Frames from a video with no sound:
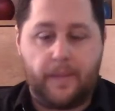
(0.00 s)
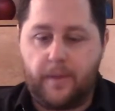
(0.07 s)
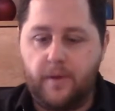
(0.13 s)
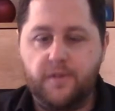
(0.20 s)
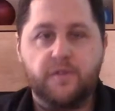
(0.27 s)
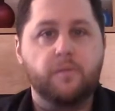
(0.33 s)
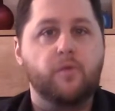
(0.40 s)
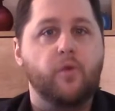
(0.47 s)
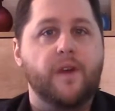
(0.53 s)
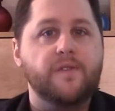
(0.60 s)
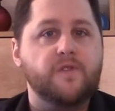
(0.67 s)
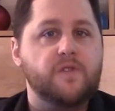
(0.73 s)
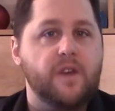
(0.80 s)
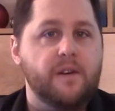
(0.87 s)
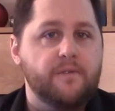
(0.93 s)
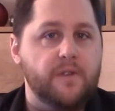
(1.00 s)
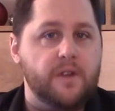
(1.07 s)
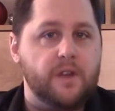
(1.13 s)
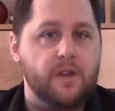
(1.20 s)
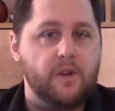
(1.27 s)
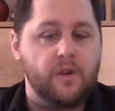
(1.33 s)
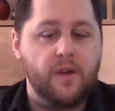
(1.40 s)
There's some great stuff in
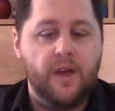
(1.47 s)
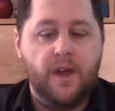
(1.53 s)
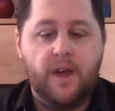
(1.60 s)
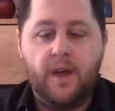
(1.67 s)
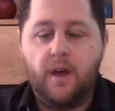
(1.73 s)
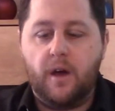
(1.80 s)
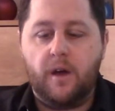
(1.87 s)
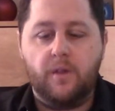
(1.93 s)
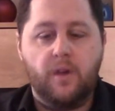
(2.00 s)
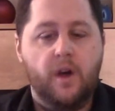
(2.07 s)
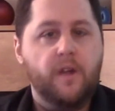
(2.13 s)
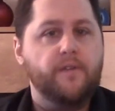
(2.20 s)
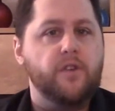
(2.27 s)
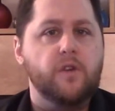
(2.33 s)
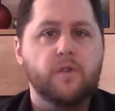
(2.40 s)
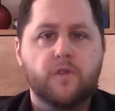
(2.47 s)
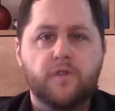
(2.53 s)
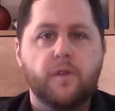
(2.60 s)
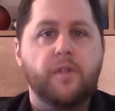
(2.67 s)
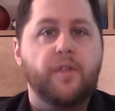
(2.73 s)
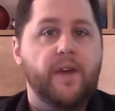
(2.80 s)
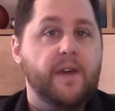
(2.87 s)
here. A lot of
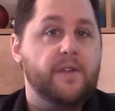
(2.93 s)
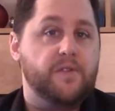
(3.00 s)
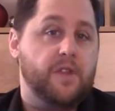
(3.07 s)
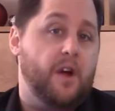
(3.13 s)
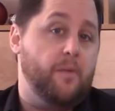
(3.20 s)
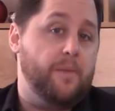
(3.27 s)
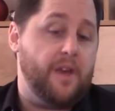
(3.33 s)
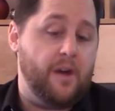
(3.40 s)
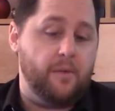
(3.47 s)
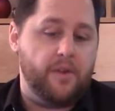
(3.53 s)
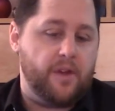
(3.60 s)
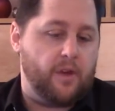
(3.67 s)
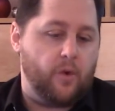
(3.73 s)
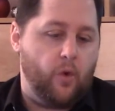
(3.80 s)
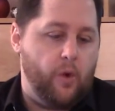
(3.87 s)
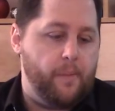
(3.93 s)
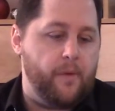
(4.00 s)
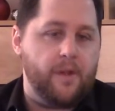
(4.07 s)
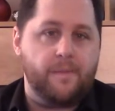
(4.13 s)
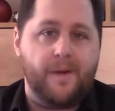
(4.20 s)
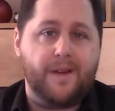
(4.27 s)
useful things that I'll be able to incorporate in my